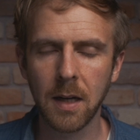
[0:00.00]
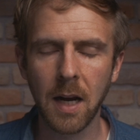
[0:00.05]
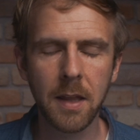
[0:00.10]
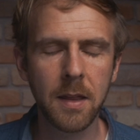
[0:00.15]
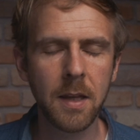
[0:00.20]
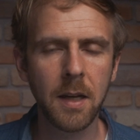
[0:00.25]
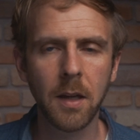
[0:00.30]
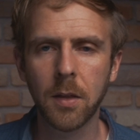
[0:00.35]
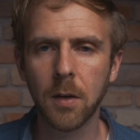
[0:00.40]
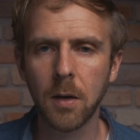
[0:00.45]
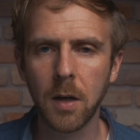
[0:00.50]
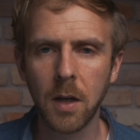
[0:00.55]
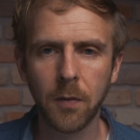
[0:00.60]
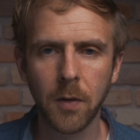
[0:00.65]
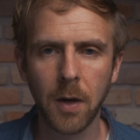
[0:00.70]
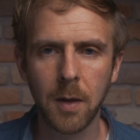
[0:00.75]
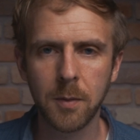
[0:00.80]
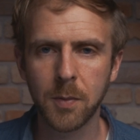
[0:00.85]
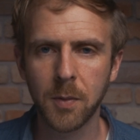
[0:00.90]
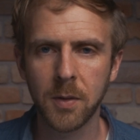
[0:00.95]
I think 30
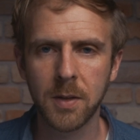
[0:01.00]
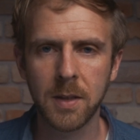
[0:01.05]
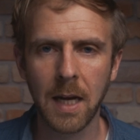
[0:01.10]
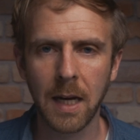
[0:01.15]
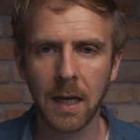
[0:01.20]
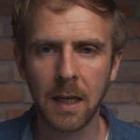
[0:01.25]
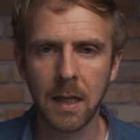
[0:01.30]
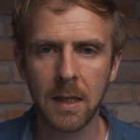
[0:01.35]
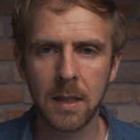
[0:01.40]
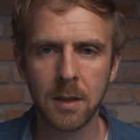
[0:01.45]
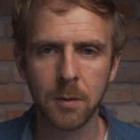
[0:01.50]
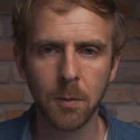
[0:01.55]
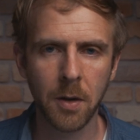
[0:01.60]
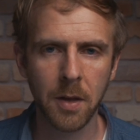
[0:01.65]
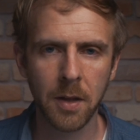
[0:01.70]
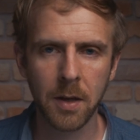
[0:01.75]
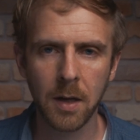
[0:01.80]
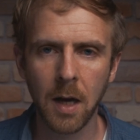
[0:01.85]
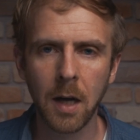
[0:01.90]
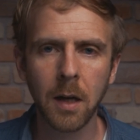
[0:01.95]
frames per second is one
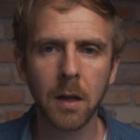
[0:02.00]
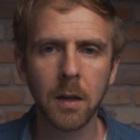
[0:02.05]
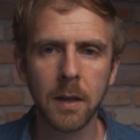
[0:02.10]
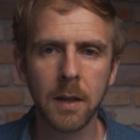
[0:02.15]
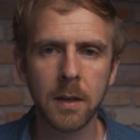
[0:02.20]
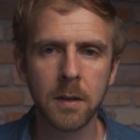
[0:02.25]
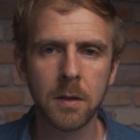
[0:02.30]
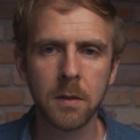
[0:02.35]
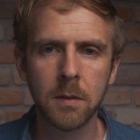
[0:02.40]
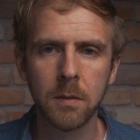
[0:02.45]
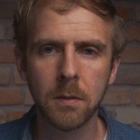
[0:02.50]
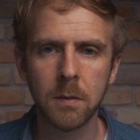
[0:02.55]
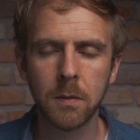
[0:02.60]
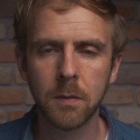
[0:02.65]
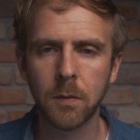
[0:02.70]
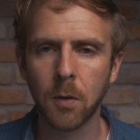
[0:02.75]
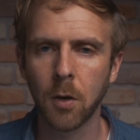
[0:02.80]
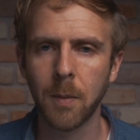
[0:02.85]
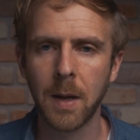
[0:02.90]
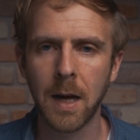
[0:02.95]
of the ugliest
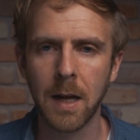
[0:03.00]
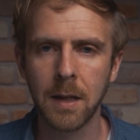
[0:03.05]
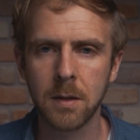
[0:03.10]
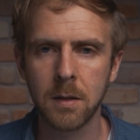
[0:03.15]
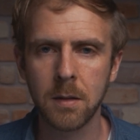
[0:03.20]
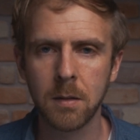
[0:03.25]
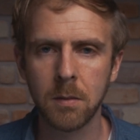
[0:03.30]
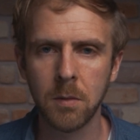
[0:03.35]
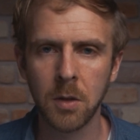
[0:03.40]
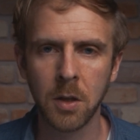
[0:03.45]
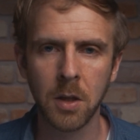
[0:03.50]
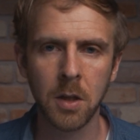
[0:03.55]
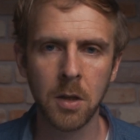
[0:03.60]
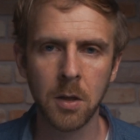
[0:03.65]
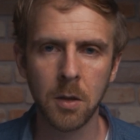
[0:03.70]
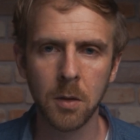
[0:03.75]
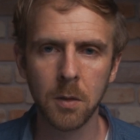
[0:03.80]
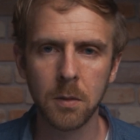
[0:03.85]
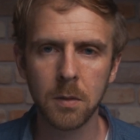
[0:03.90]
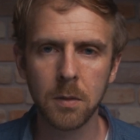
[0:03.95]
formats you can
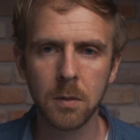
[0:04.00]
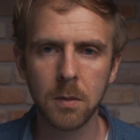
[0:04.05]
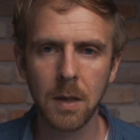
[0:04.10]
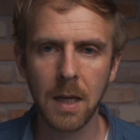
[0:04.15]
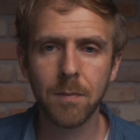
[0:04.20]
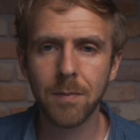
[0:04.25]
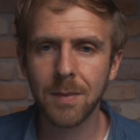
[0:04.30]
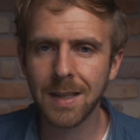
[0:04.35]
use.